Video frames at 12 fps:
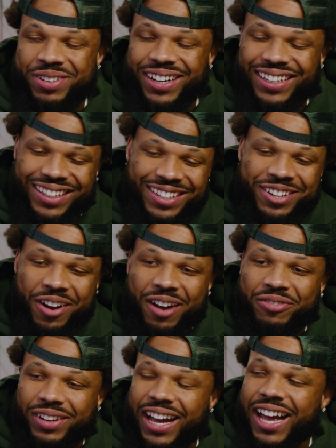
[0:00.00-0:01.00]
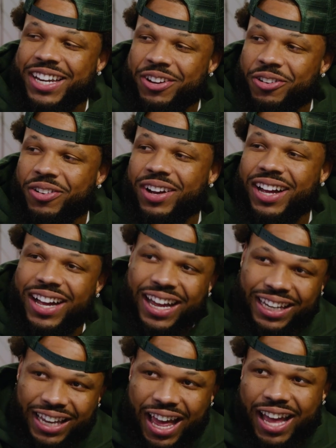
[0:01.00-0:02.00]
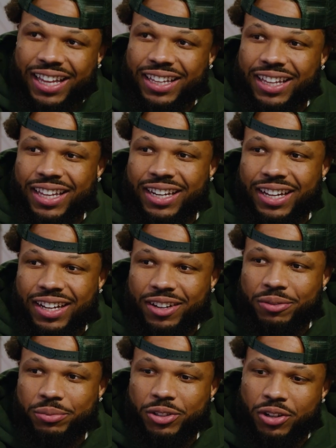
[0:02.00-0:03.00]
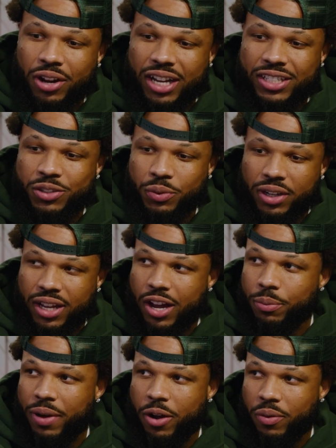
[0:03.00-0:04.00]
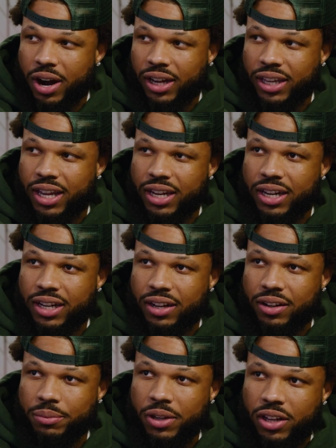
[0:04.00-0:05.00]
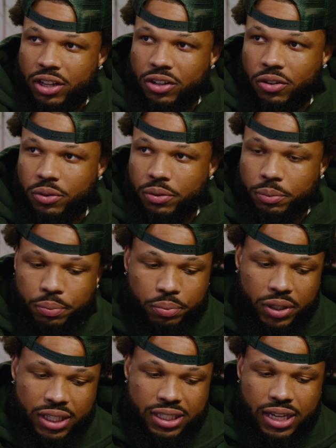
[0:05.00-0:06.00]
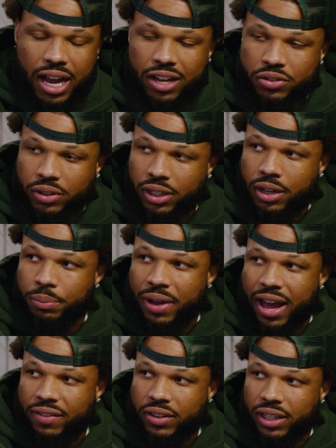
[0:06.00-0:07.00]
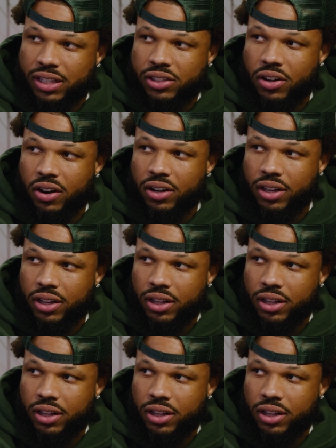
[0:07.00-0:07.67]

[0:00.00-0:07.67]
but, you know, I feel like I know a lot, and, um, you know, I just want to help out where I can and, um, you know, put these guys on a good path to get started.